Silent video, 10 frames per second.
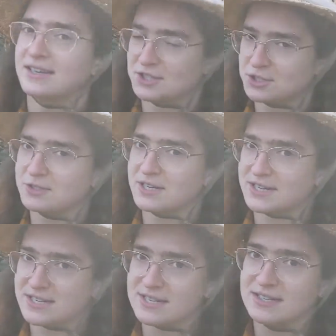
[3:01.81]
and
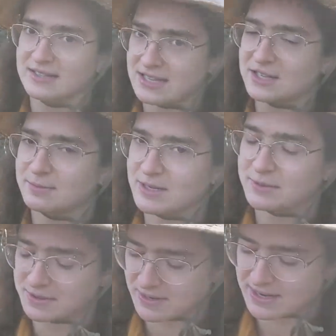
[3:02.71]
trees. That's our big
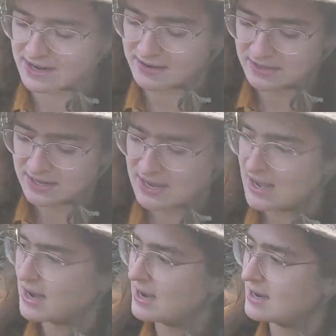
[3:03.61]
one right now.
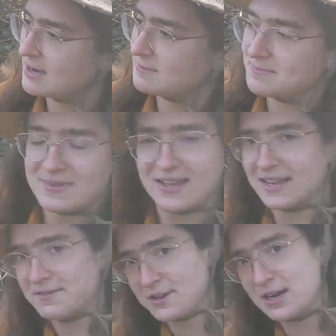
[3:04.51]
And
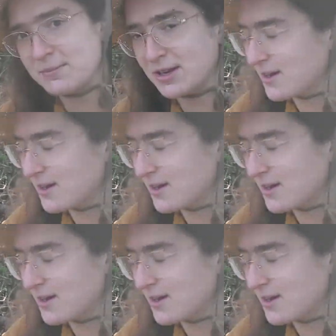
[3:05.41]
if you come look